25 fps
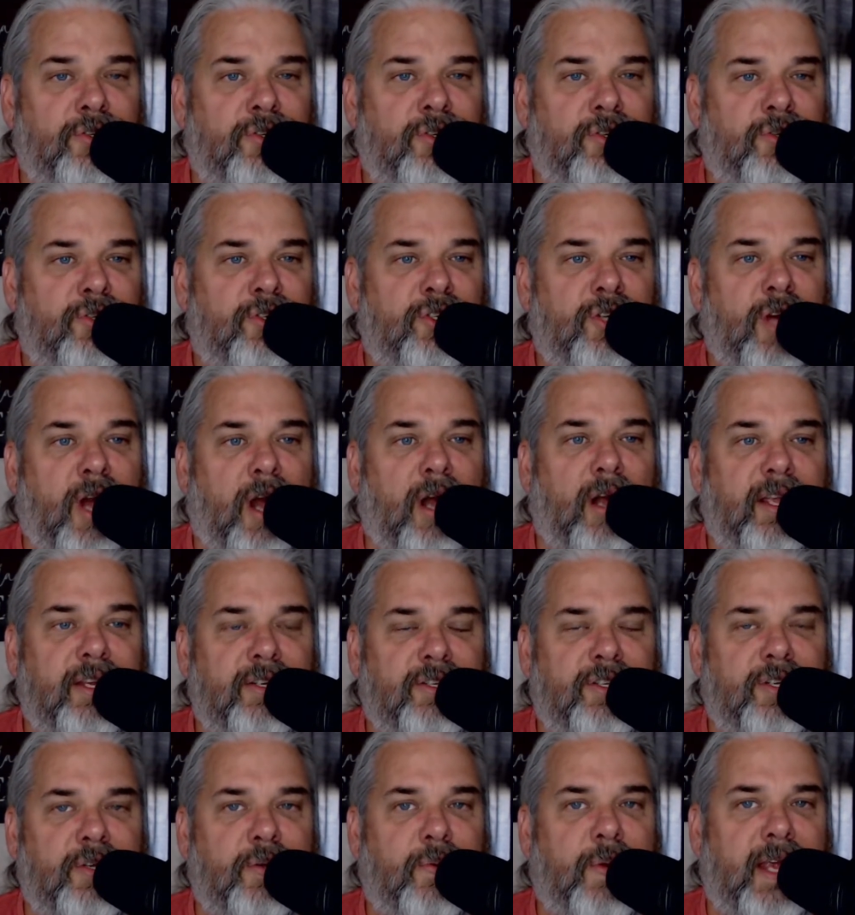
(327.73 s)
Charlie
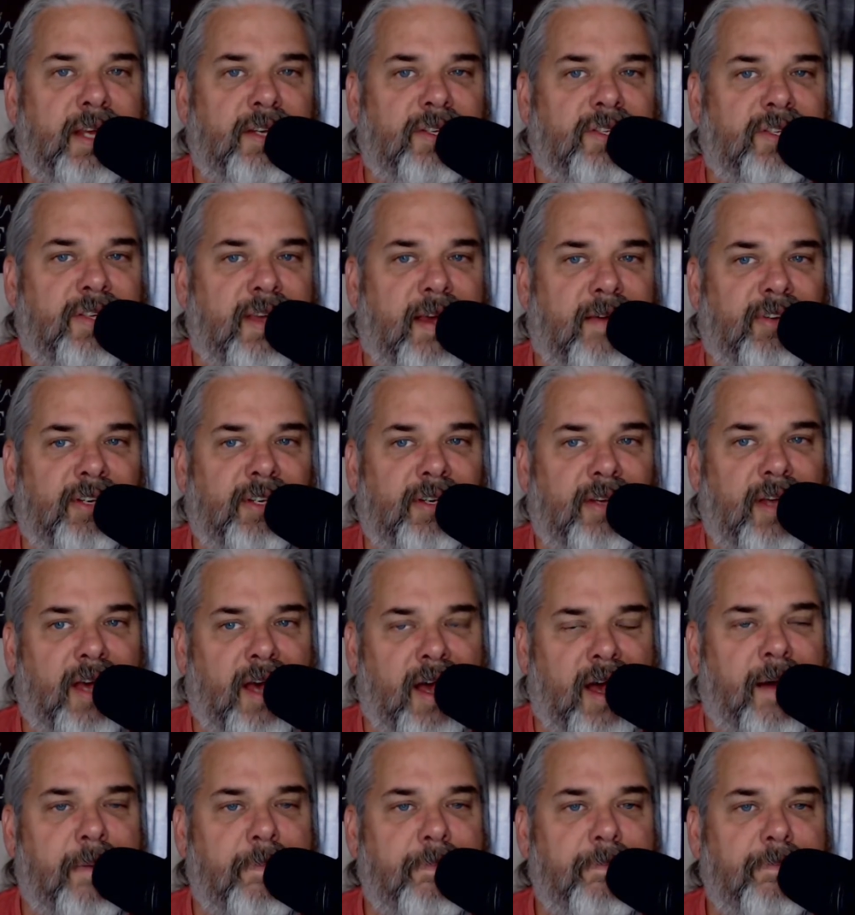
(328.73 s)
287
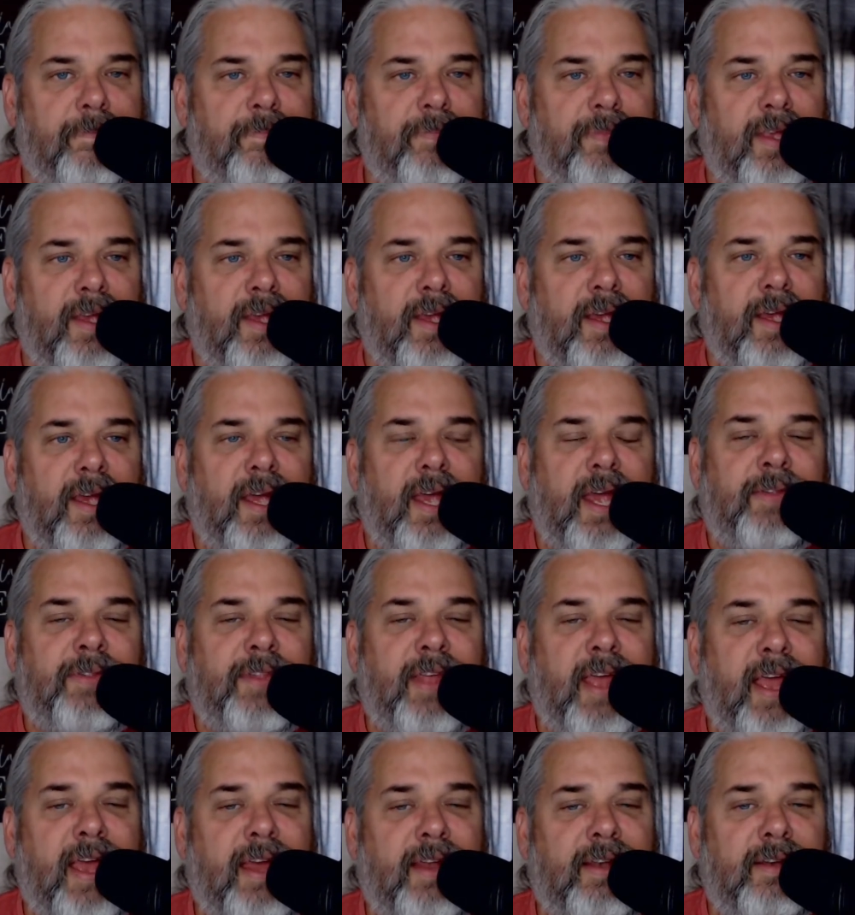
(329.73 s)
up, and
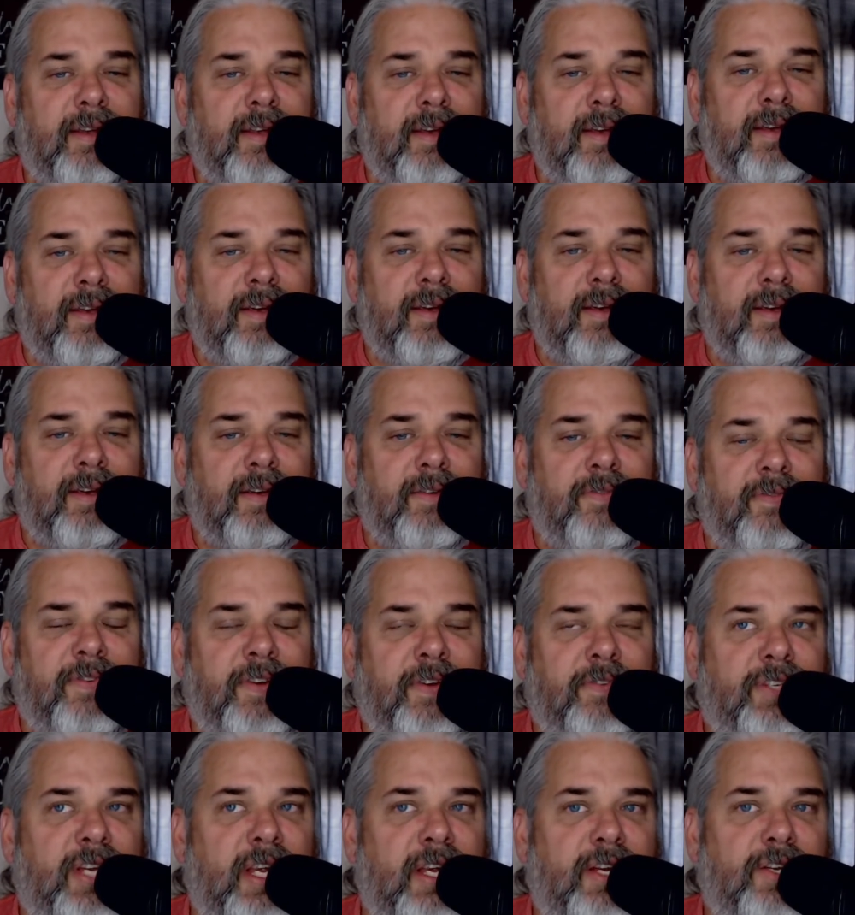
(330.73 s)
then
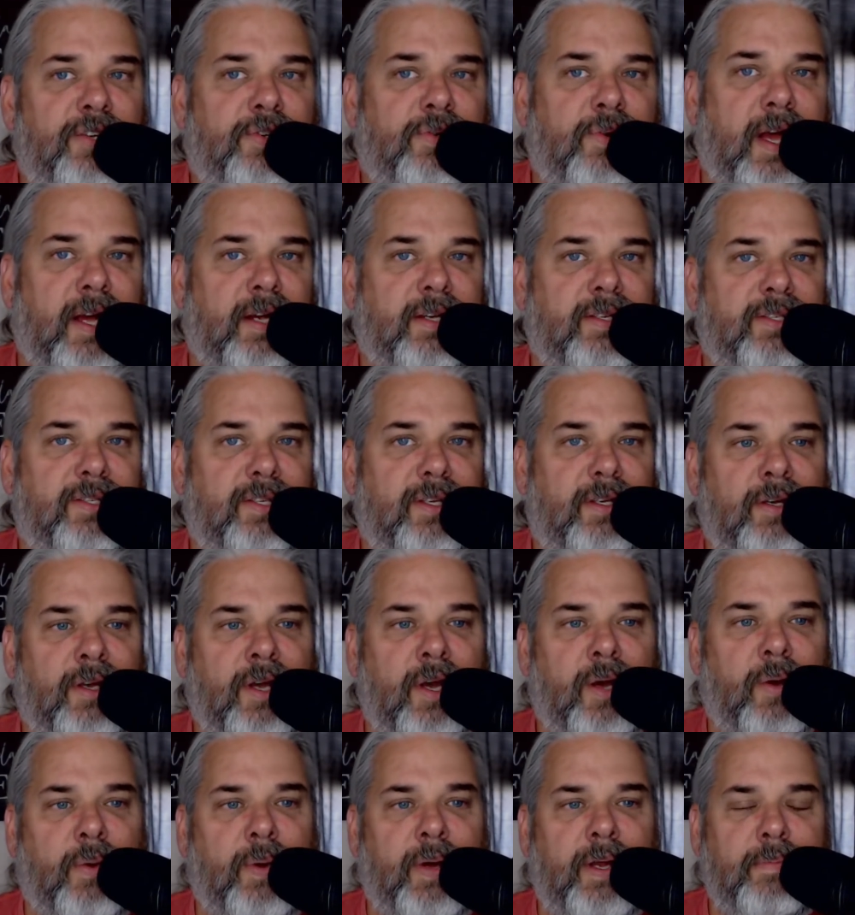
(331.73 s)
15 trucks
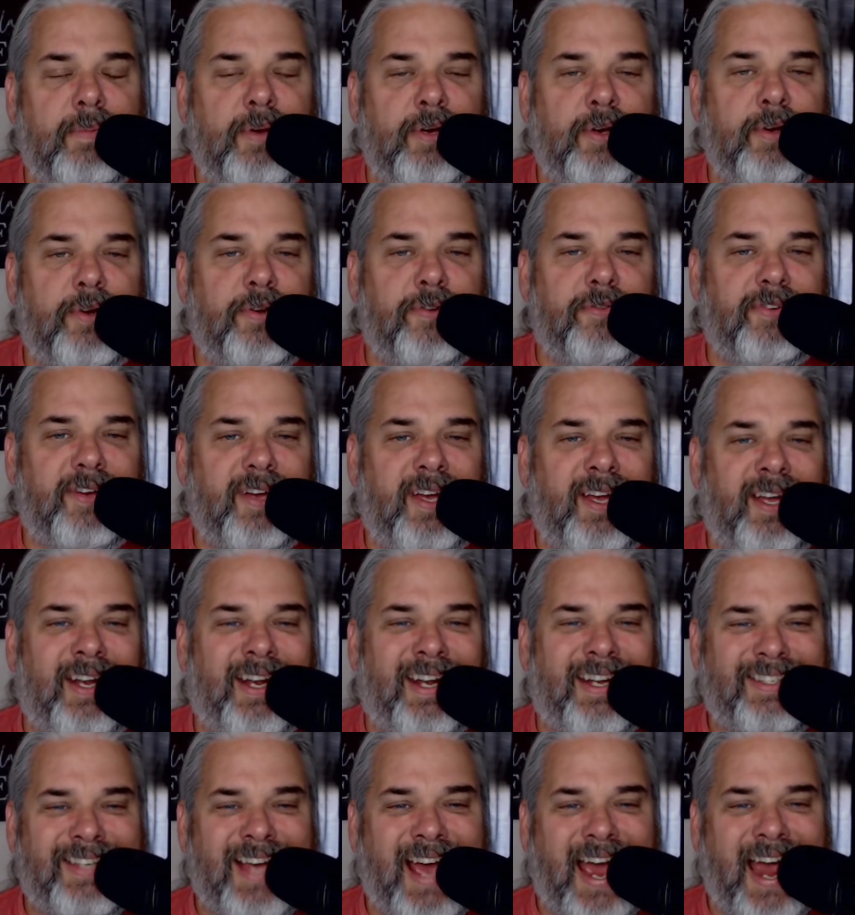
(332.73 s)
go and move an
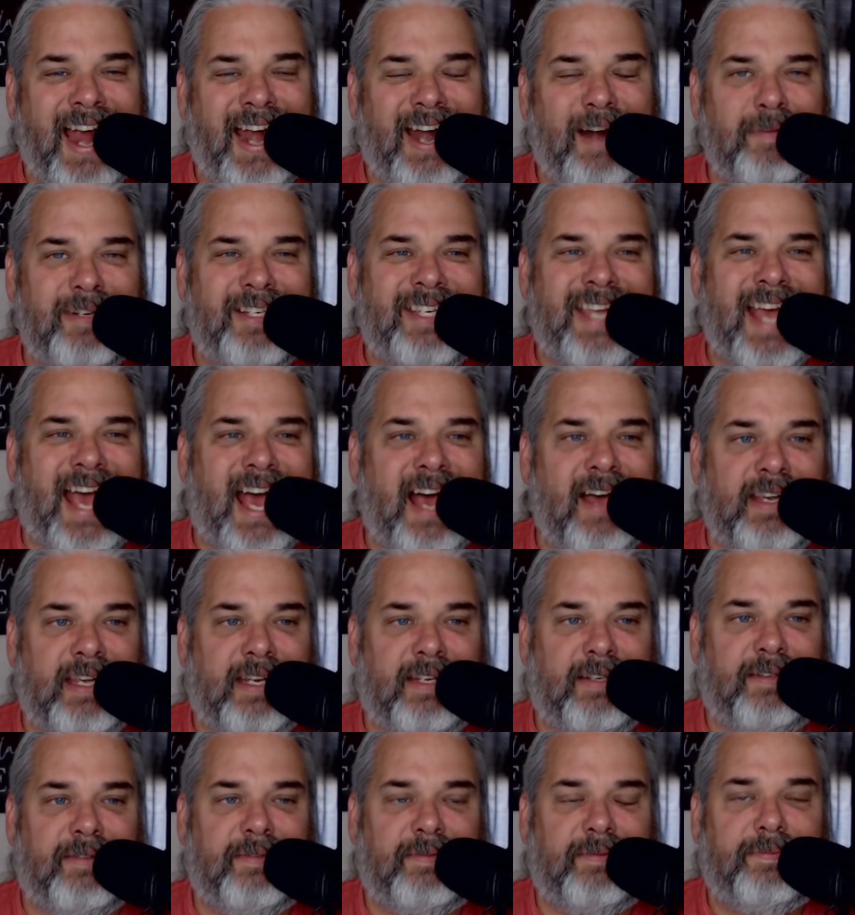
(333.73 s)
entire
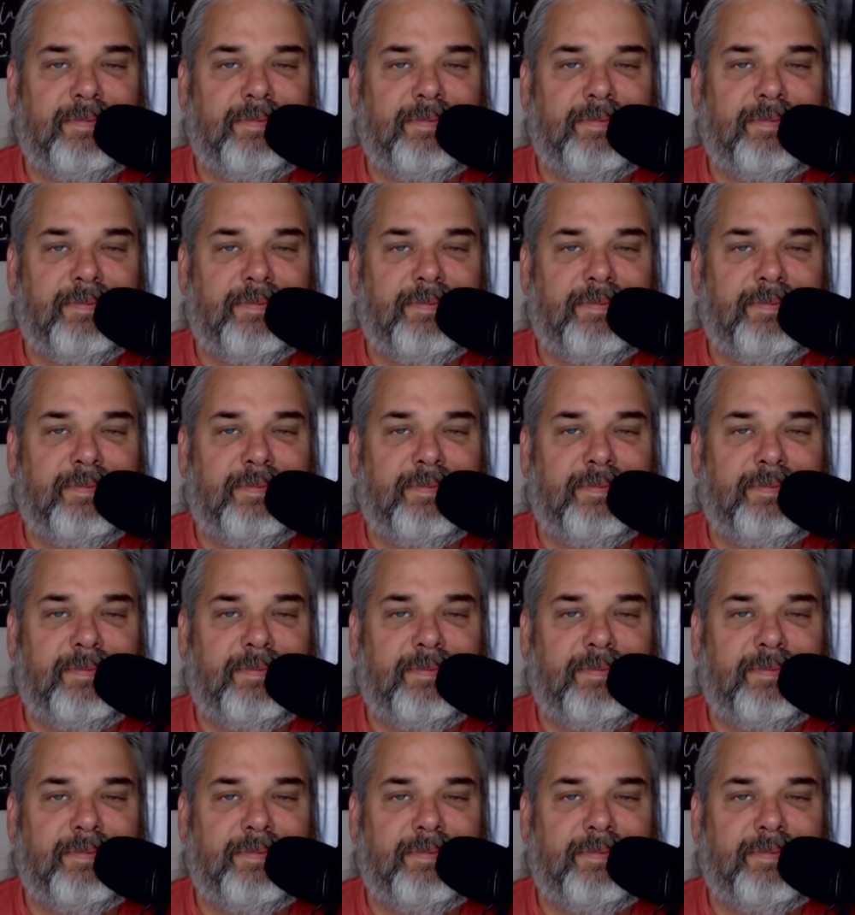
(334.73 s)
battalion